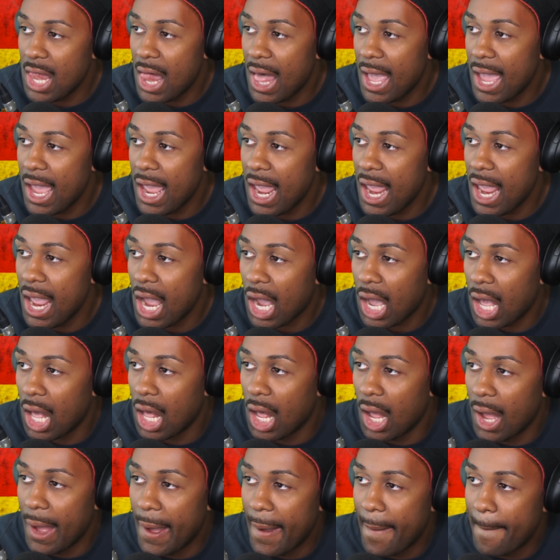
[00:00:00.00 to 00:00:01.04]
Like,
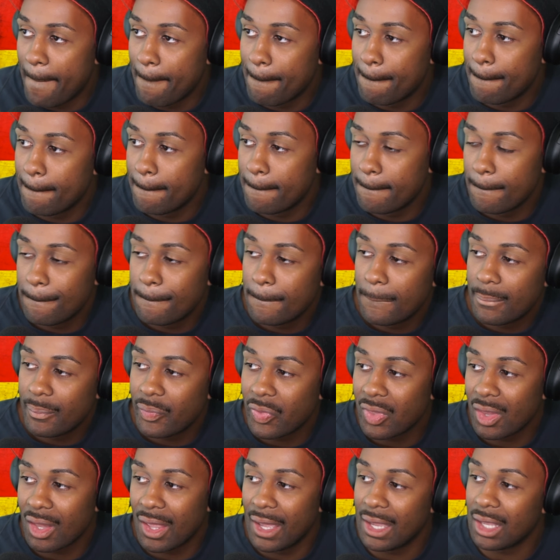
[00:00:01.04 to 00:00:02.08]

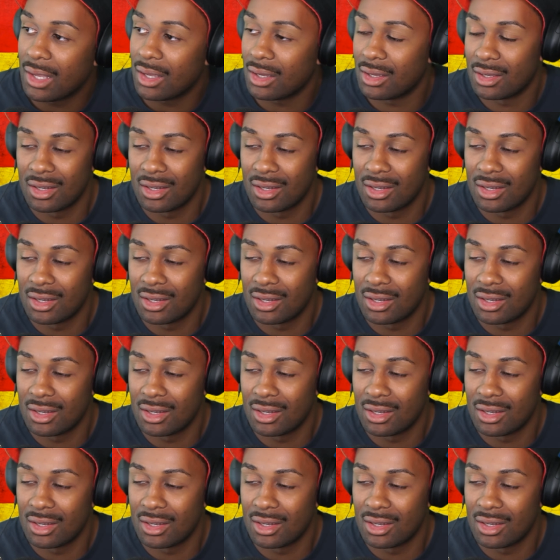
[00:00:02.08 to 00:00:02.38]
bruh!